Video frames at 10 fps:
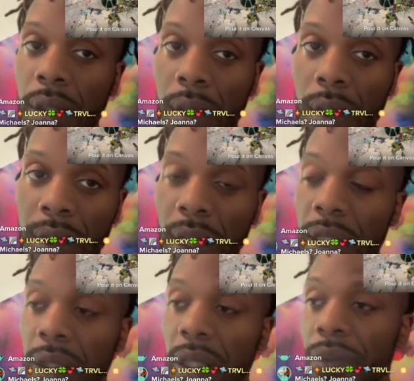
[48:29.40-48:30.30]
it
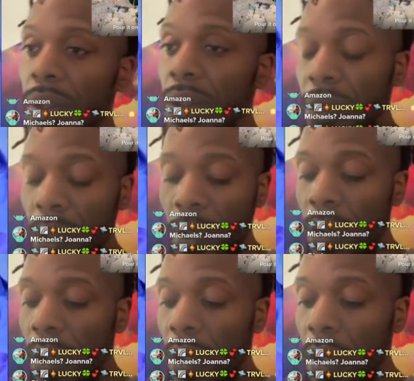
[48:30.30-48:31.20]
attached after the
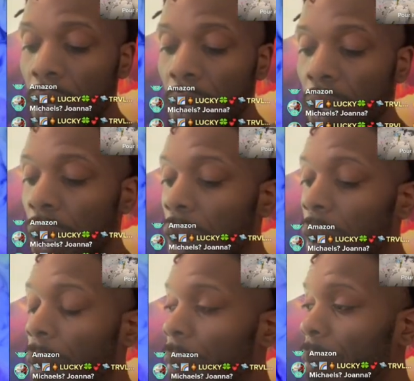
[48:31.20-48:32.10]
show.
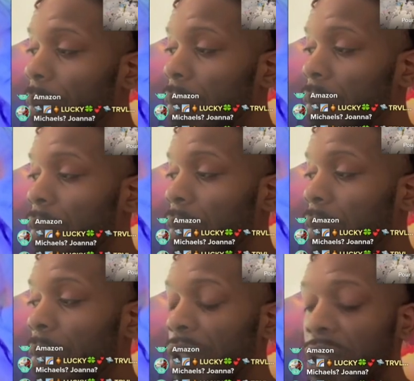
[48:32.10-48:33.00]
Um,
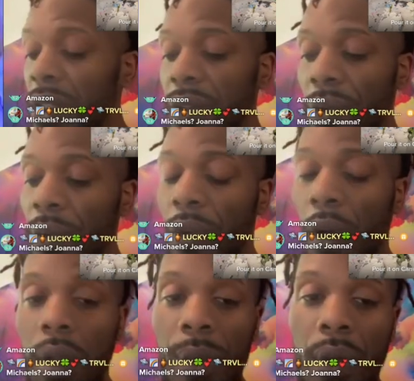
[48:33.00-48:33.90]
but just
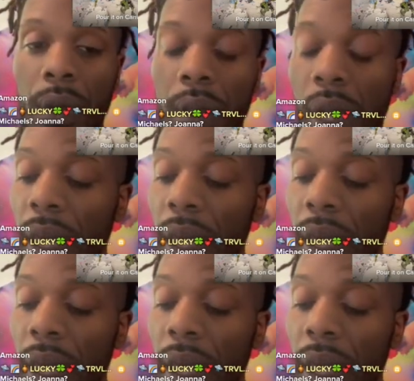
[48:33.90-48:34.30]
follow me on